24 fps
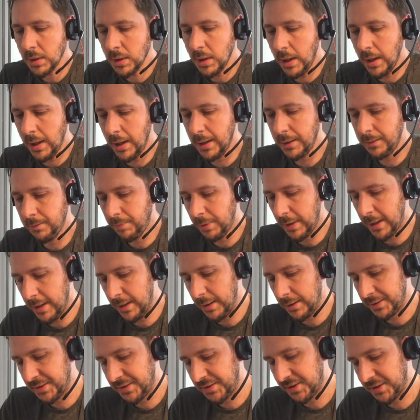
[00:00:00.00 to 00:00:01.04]
and
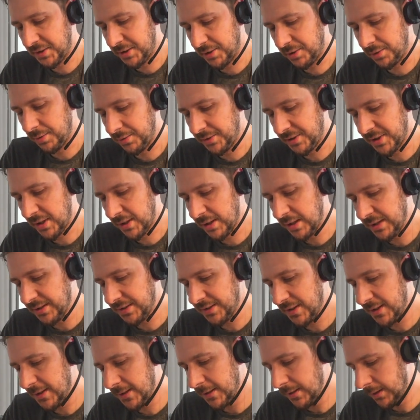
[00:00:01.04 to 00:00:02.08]
play a Seneschal
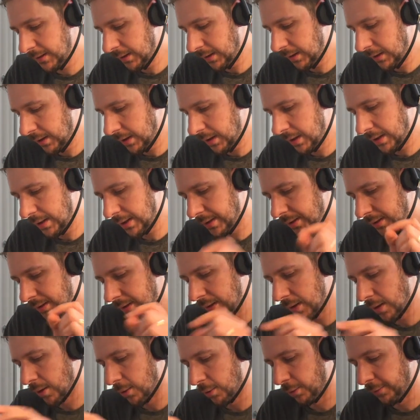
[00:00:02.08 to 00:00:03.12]
Sargassa and
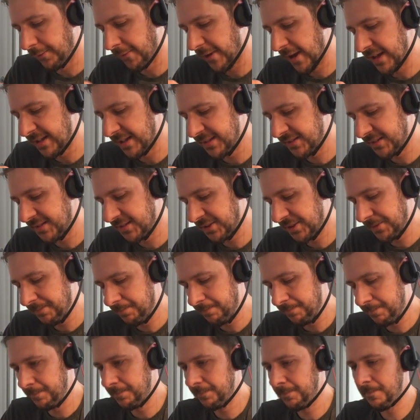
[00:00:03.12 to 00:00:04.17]
hold fast.
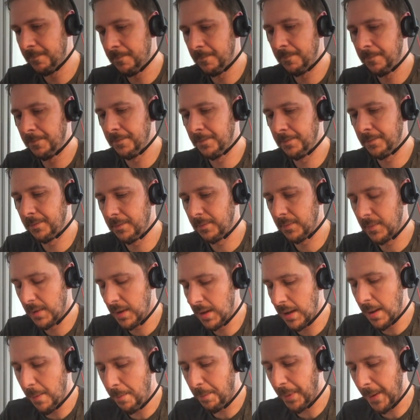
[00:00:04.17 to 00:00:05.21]

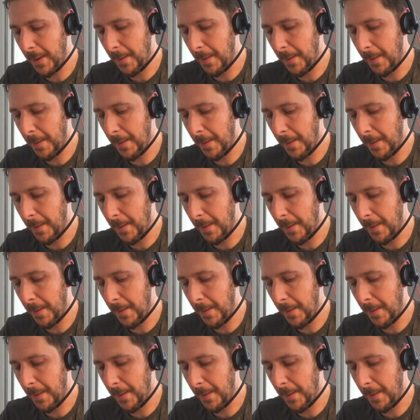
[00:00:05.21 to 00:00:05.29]
Yep.